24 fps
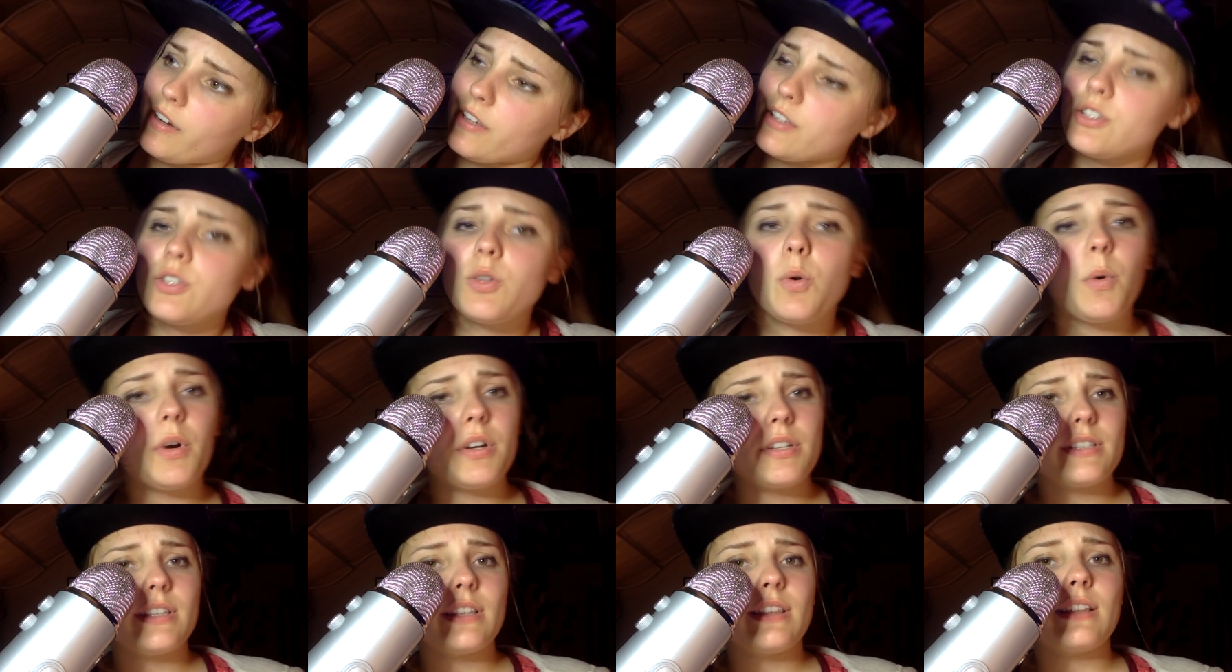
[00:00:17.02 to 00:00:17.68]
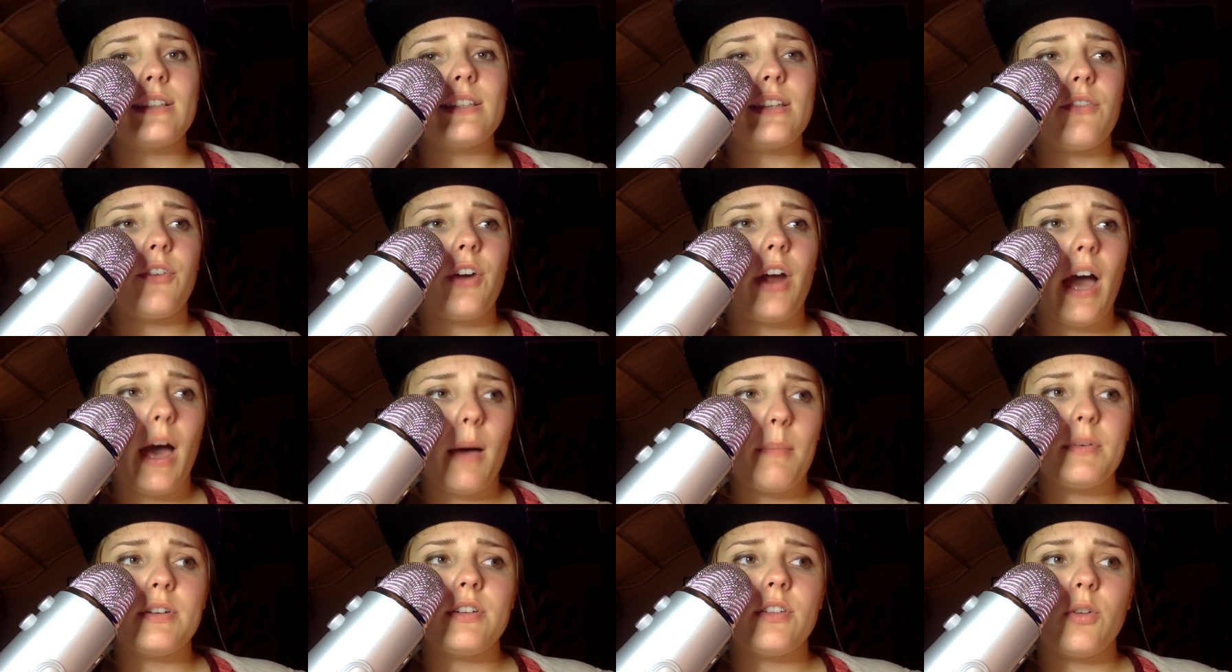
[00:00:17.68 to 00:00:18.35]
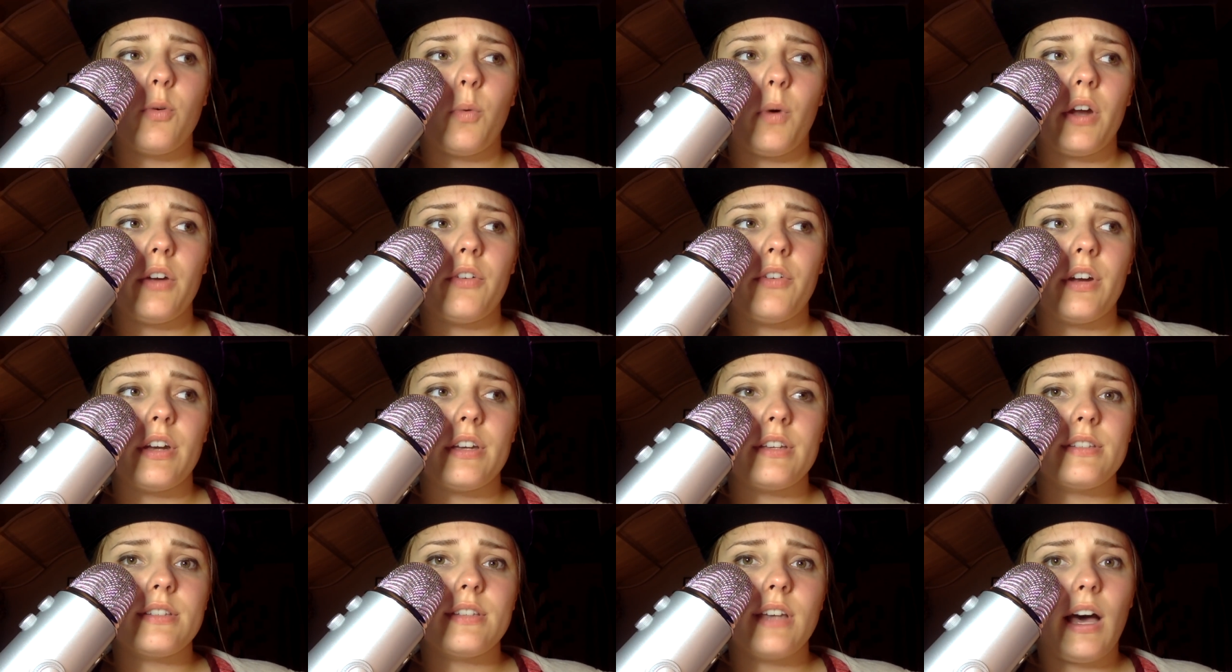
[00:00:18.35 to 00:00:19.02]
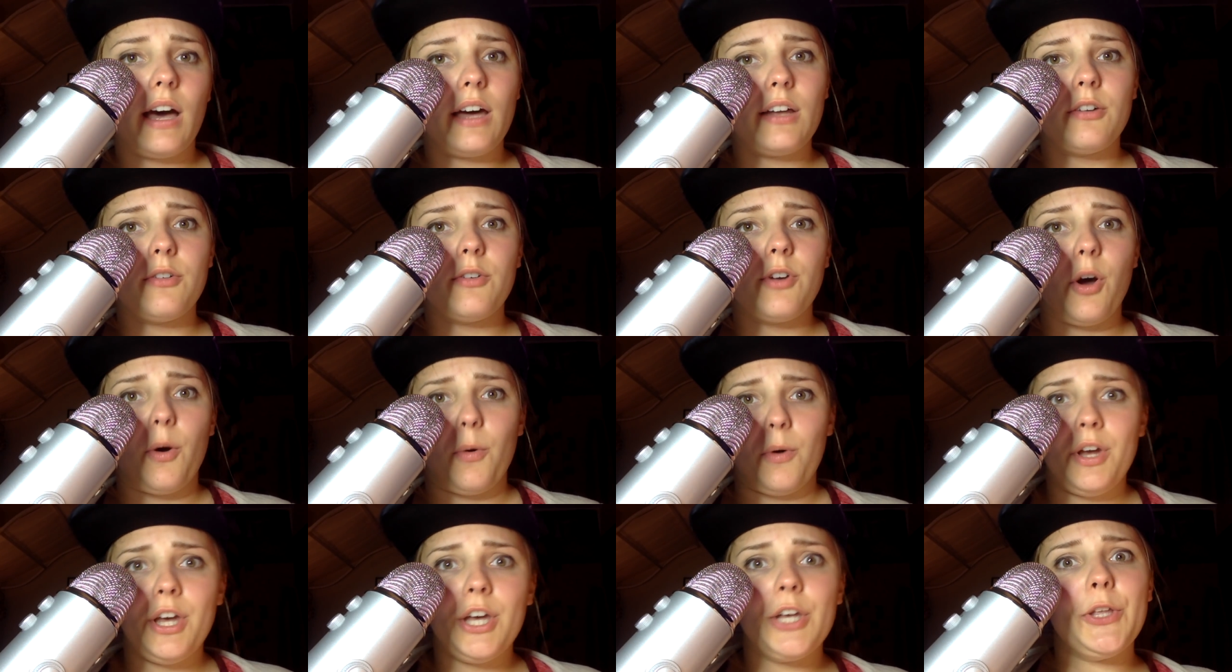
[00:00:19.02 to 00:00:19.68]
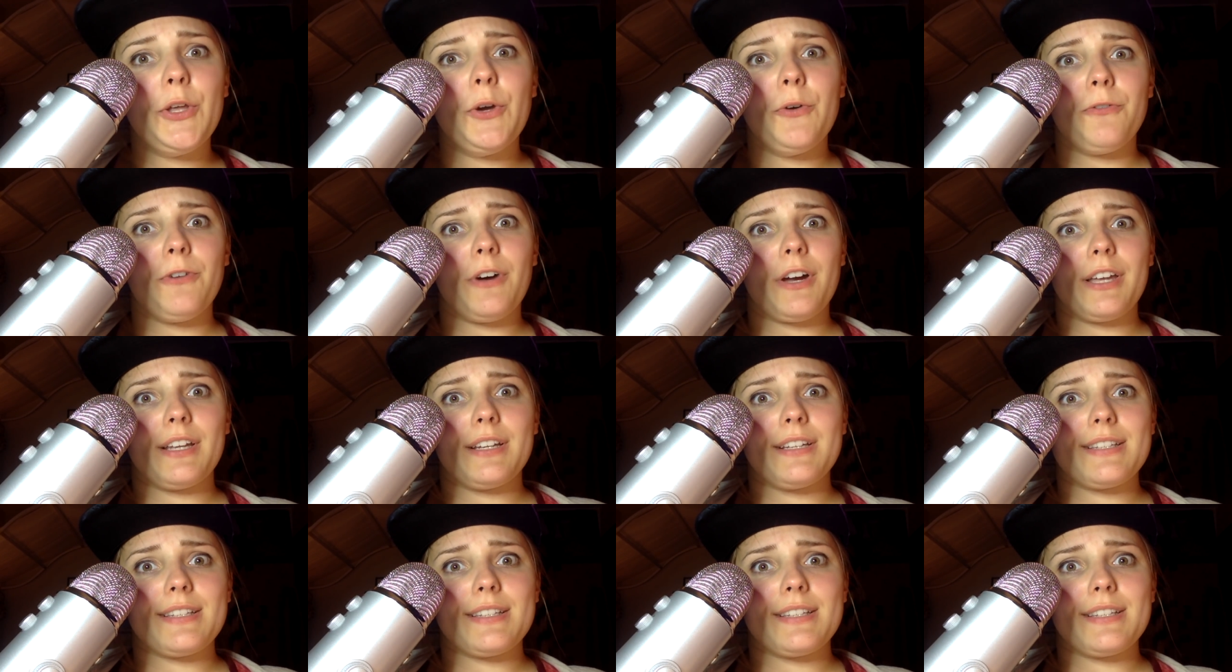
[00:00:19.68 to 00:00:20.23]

it's the worst thing that's ever happened to the white race. I don't know. You fucking